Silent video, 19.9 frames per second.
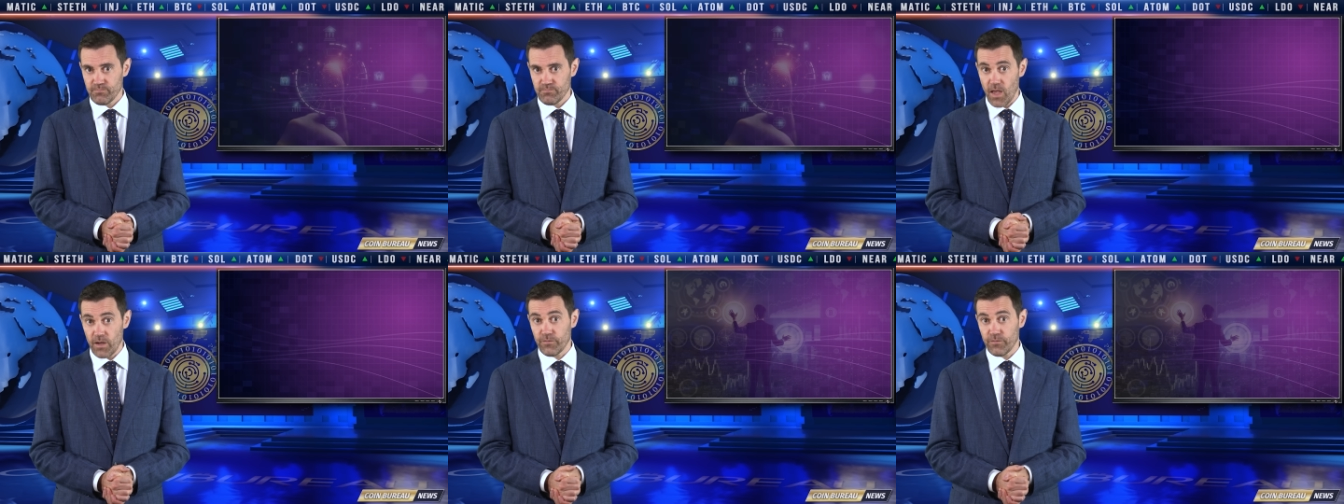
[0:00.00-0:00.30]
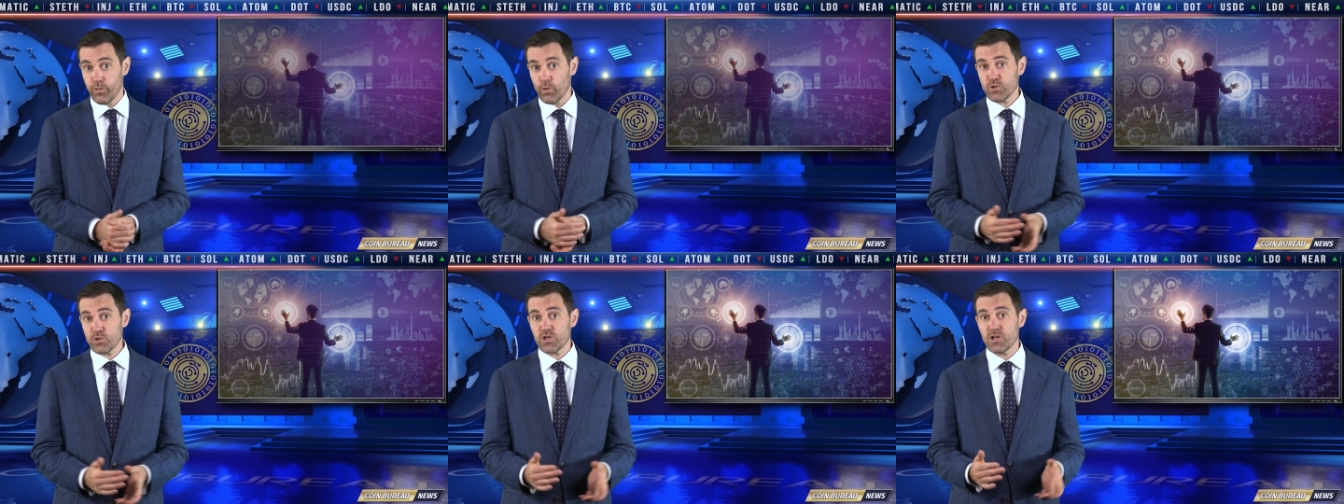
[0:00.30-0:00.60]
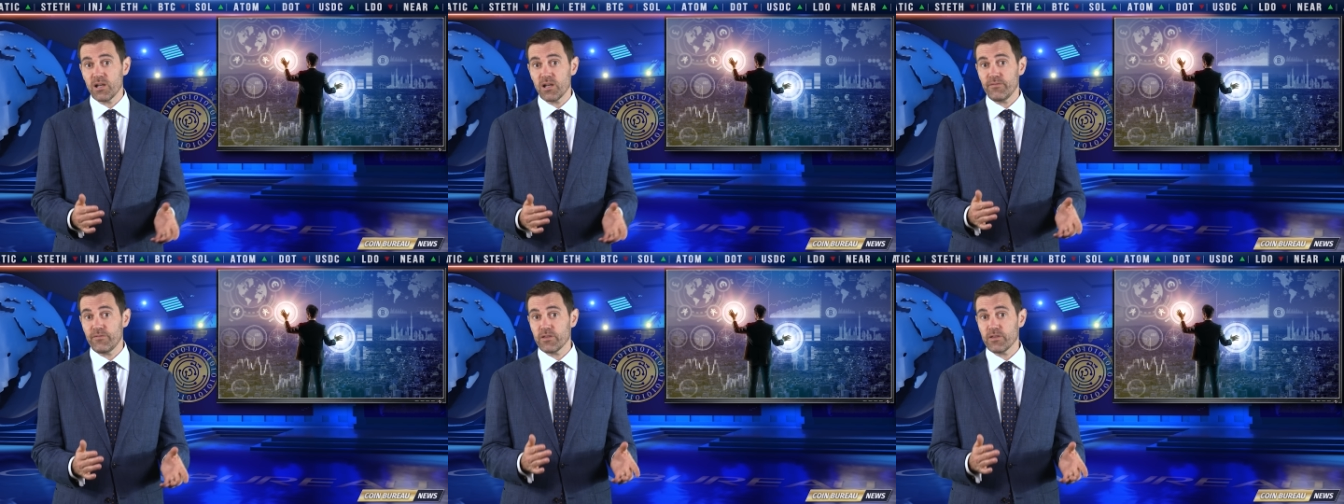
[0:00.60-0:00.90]

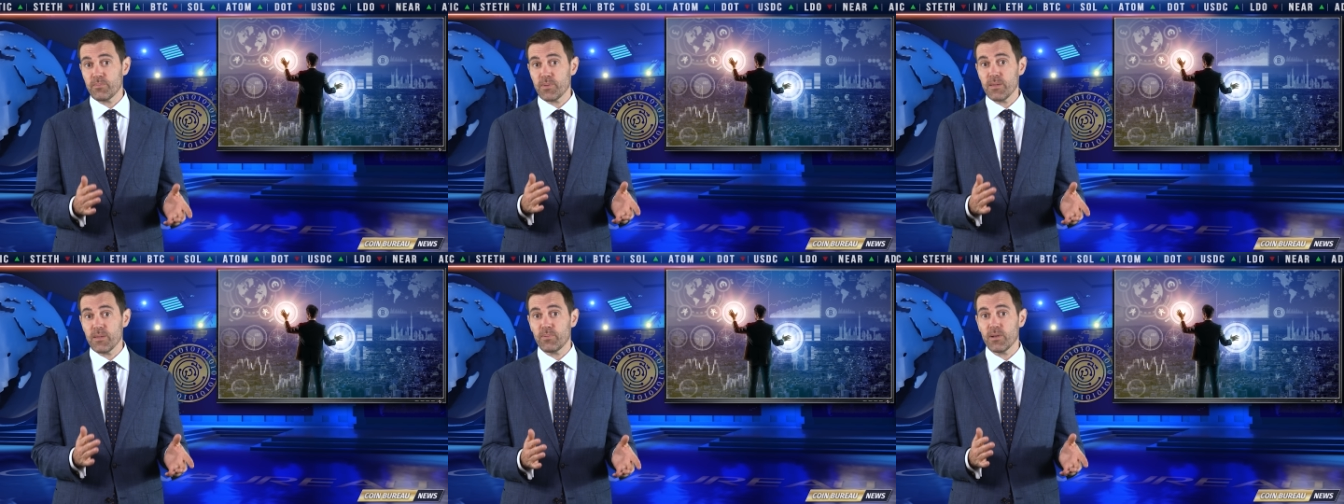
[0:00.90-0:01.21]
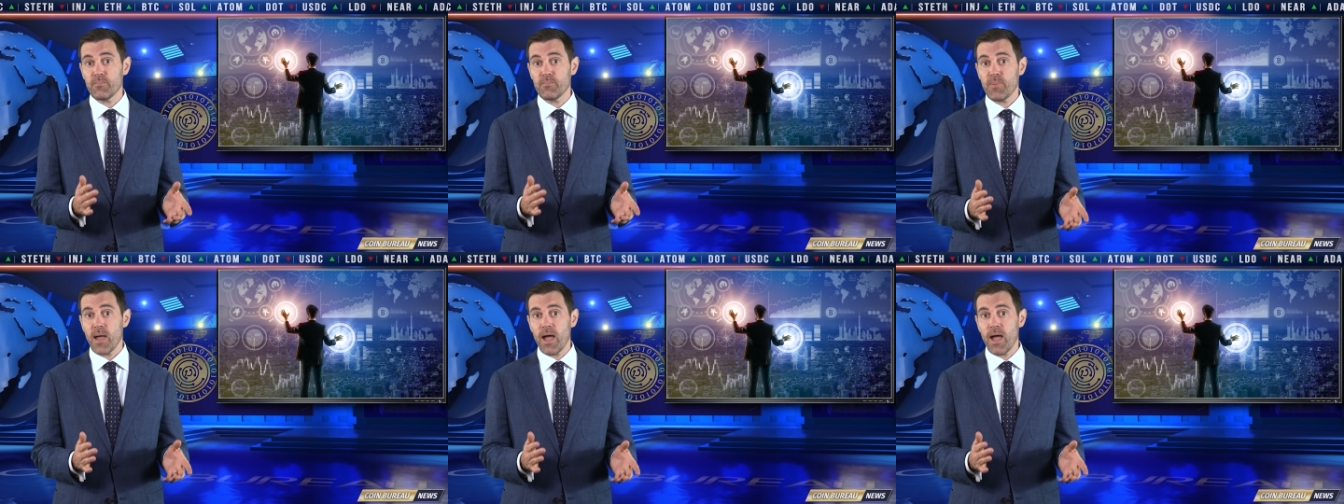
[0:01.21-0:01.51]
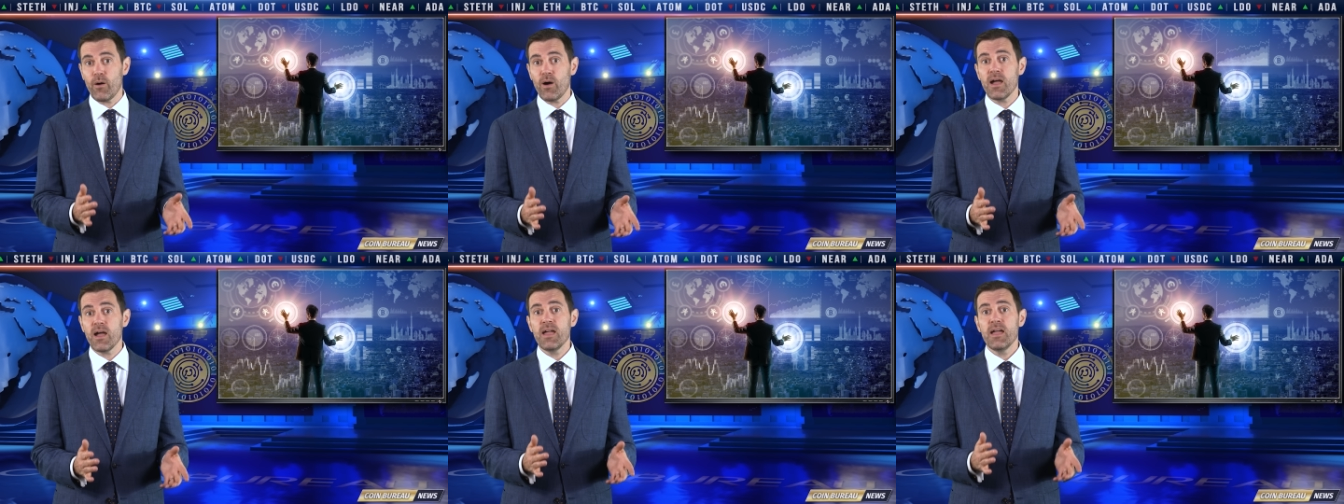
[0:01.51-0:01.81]
Unfortunately for the people in
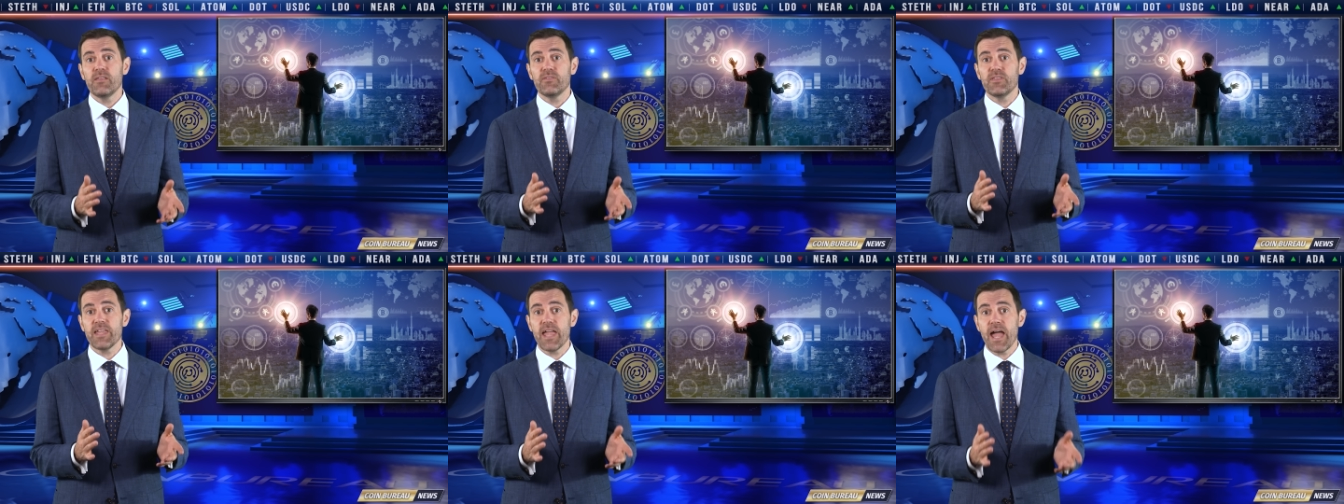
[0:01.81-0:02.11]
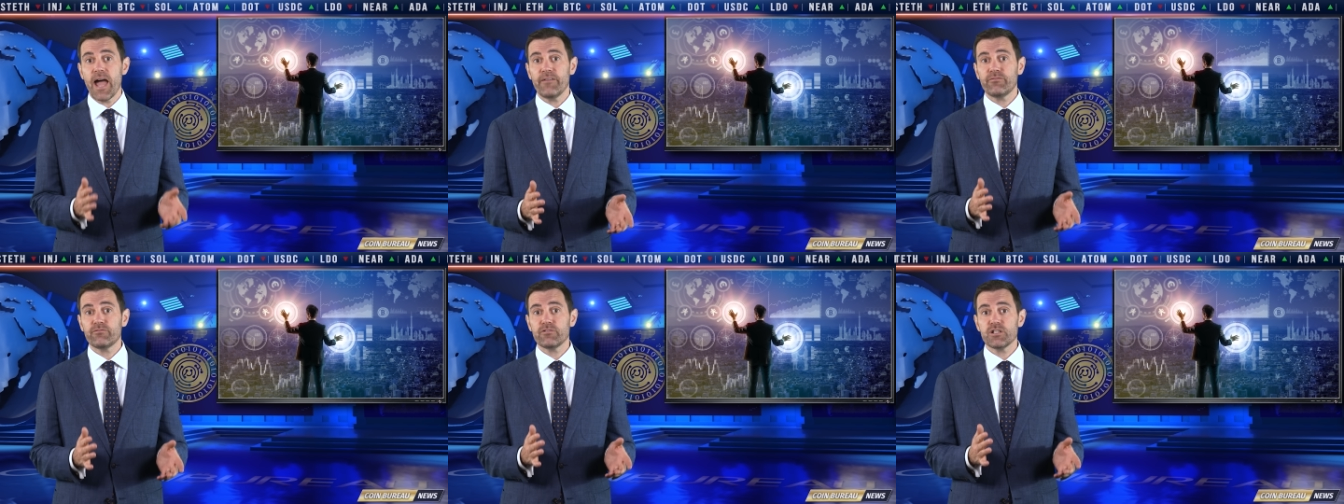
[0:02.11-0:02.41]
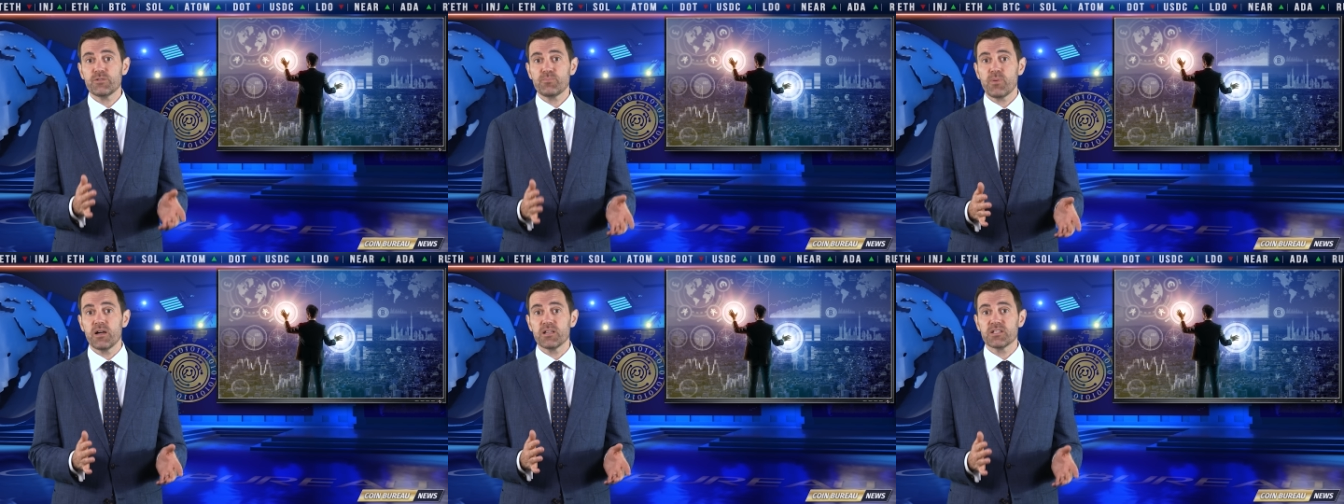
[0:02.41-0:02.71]
power, the
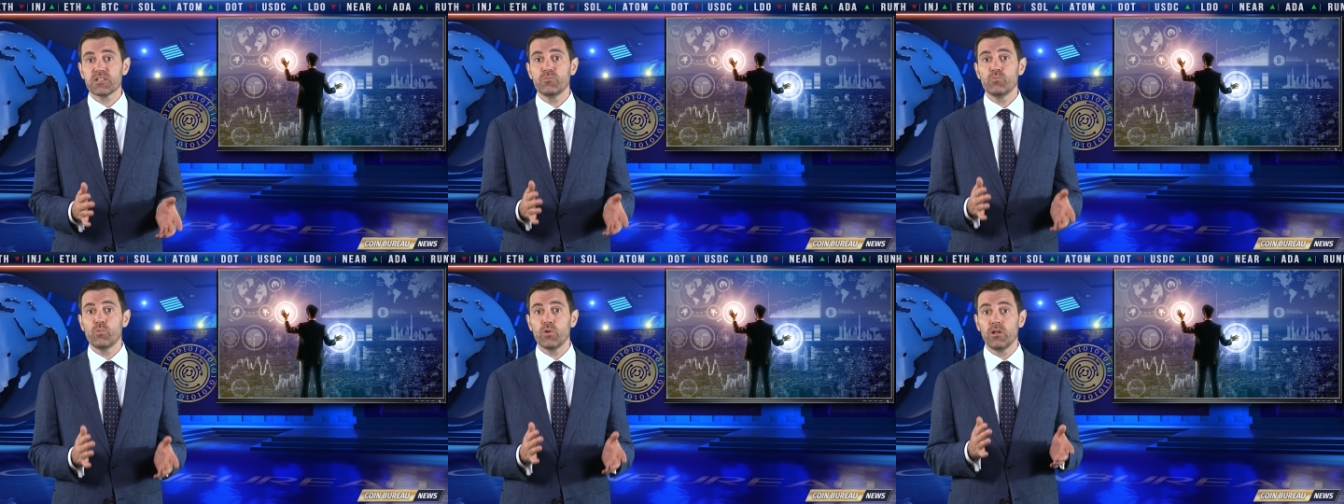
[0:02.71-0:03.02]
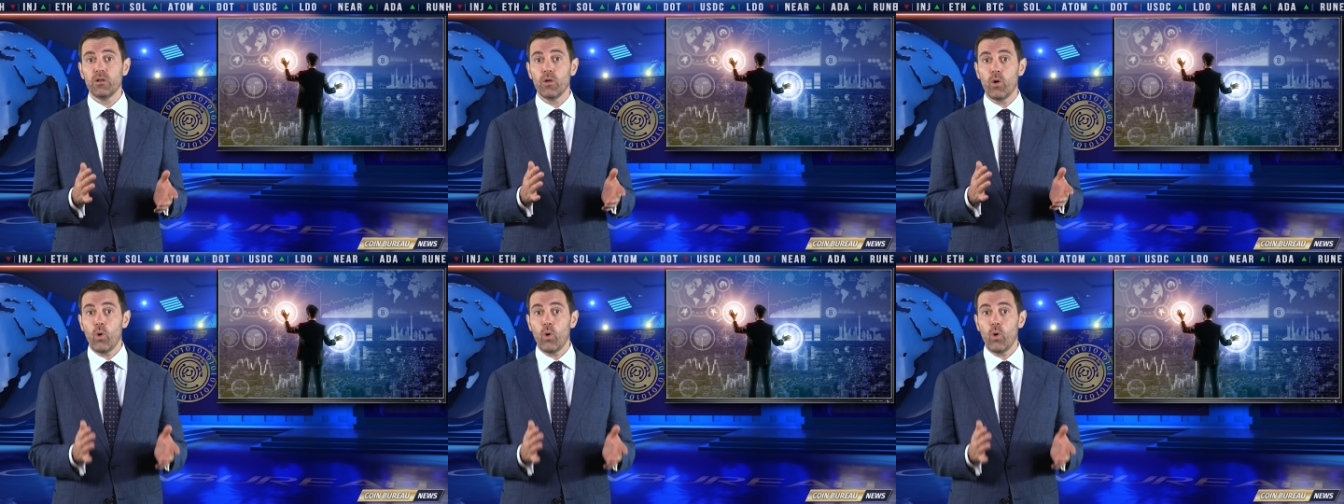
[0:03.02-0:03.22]
average person will